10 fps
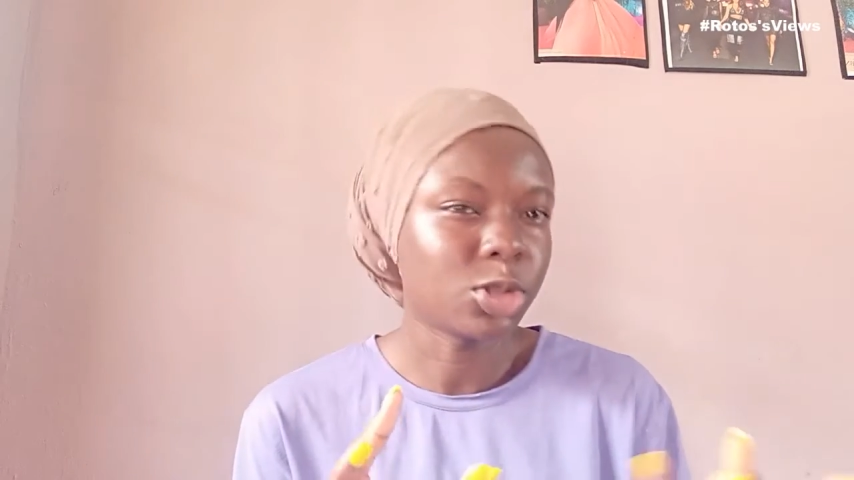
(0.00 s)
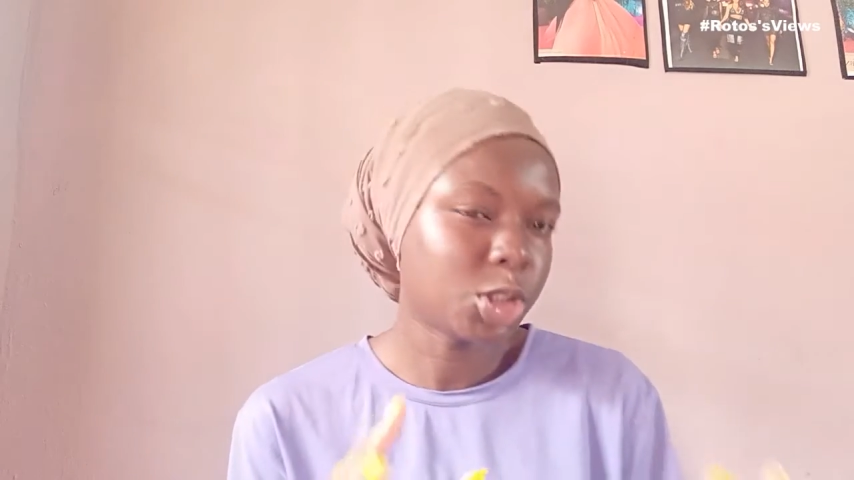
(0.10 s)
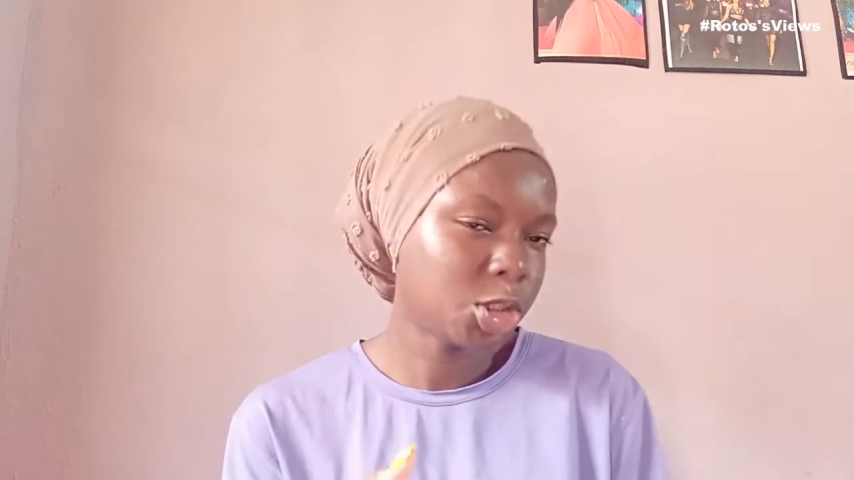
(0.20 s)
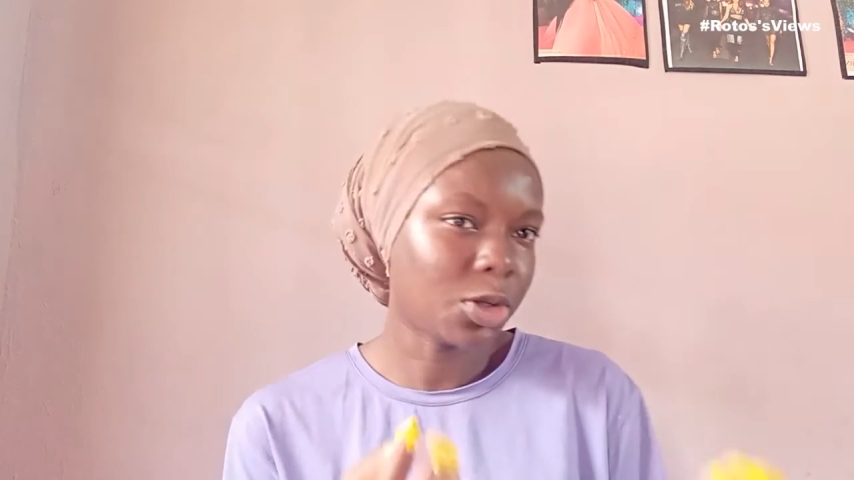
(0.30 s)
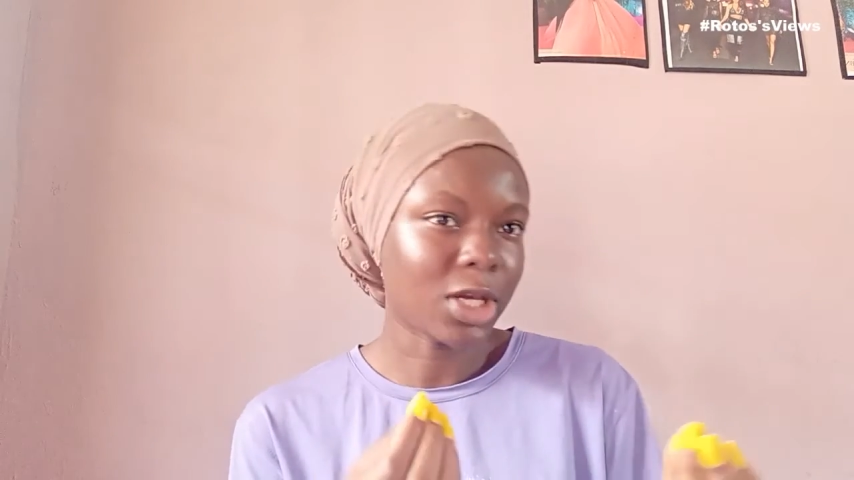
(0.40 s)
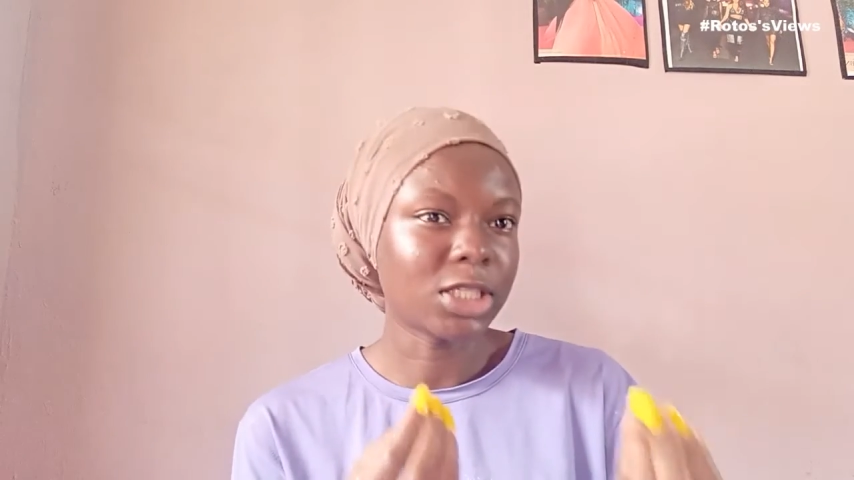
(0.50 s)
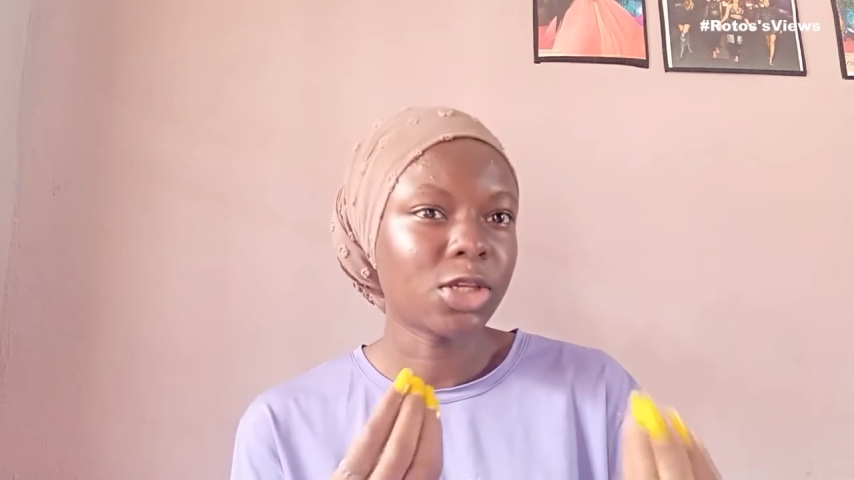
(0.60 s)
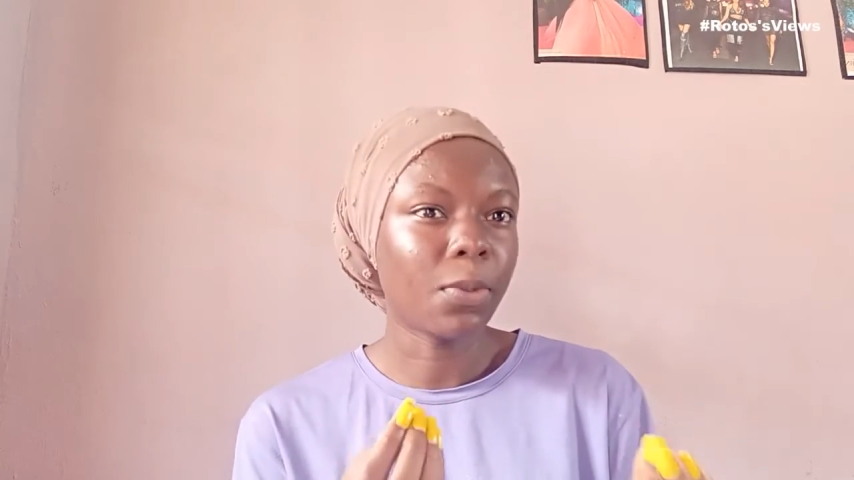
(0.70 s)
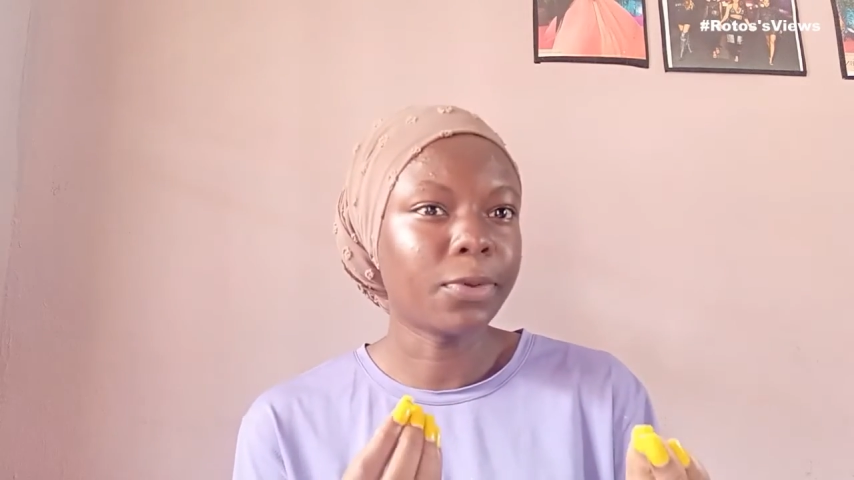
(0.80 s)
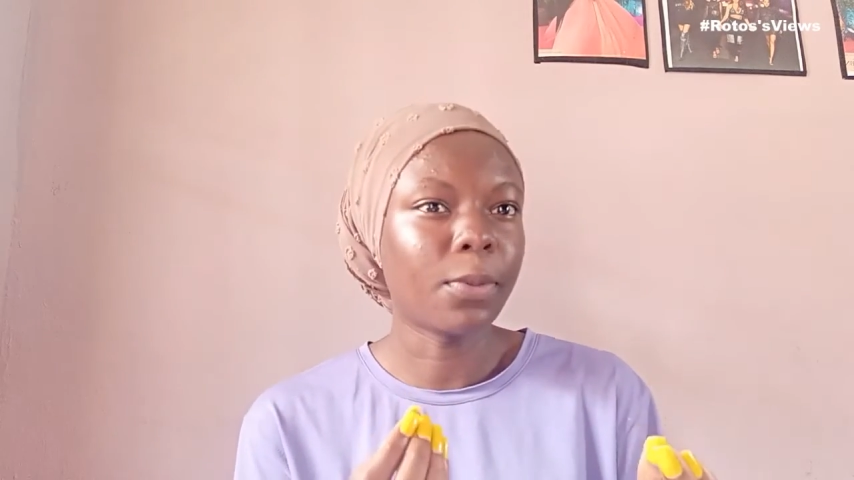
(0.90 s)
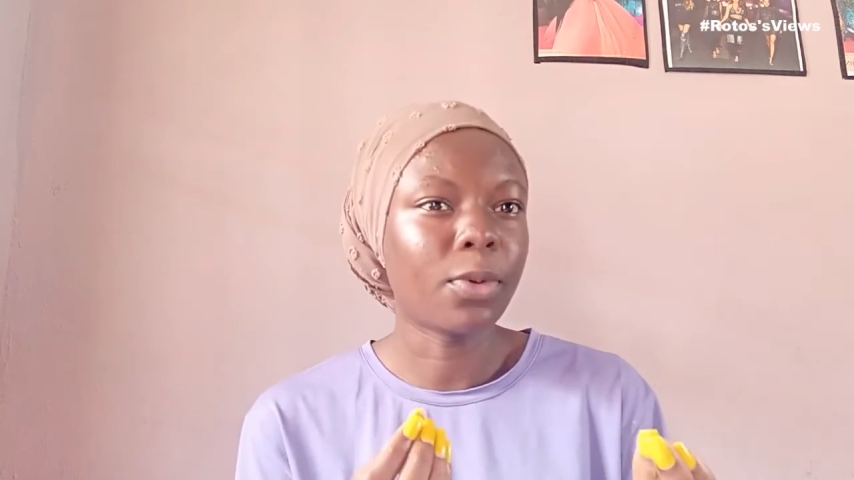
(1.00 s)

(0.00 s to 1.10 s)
way, sure you can say your opinion.